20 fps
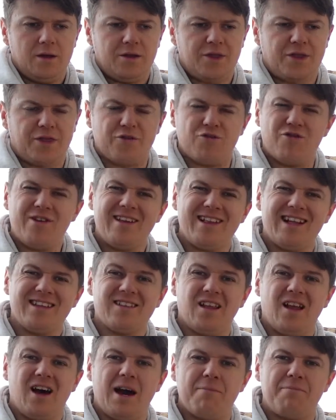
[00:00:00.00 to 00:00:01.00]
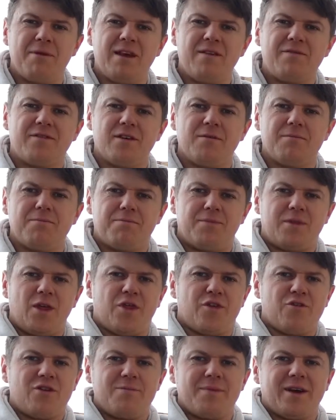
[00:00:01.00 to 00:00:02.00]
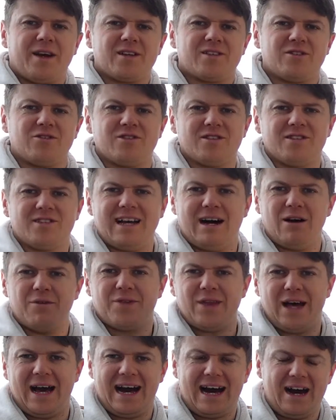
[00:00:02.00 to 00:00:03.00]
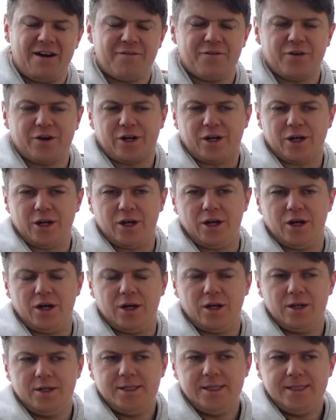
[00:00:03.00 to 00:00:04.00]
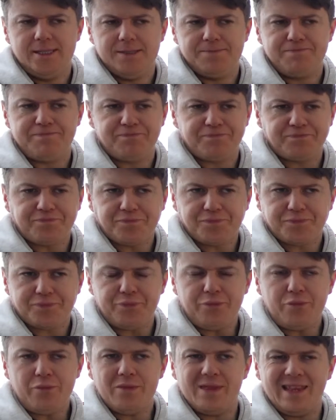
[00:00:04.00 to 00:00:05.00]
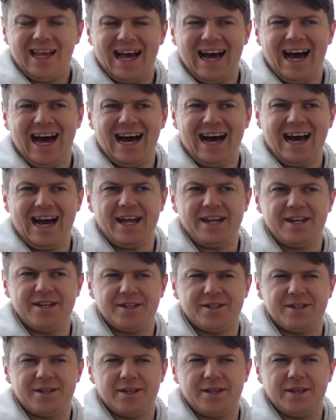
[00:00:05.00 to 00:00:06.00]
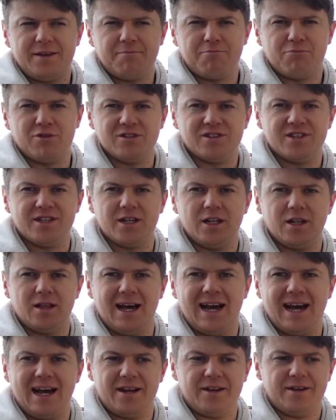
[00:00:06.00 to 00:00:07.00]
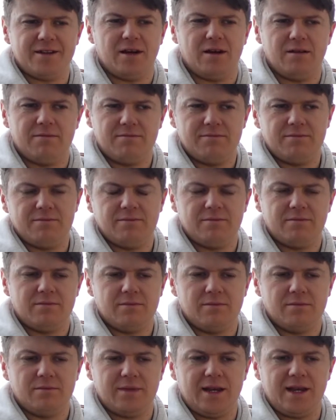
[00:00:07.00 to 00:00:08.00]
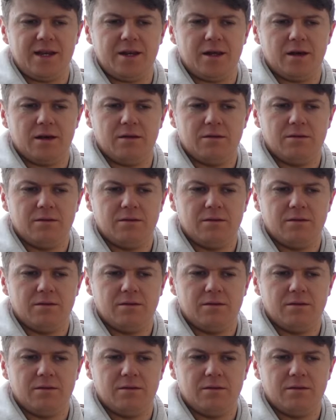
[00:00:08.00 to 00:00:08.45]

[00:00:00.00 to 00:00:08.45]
Three, that's a lot. I believe the three biggest are South Africa and Brazil and India.